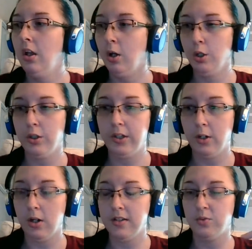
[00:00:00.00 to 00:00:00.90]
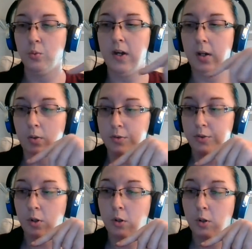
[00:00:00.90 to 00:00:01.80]
earlier as well. So
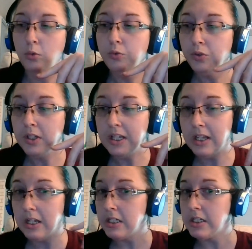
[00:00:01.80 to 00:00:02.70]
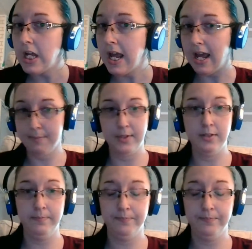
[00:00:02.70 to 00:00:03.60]
hopefully that does not happen.